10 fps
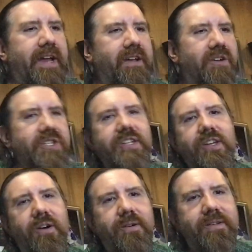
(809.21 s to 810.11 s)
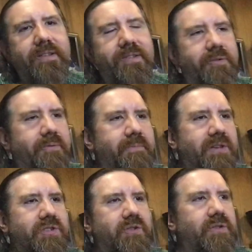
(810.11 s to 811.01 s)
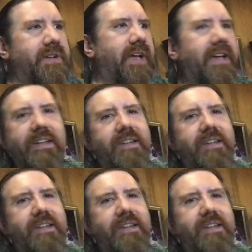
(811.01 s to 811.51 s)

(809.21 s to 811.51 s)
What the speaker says: and all of a sudden you go to middle school, and you're like,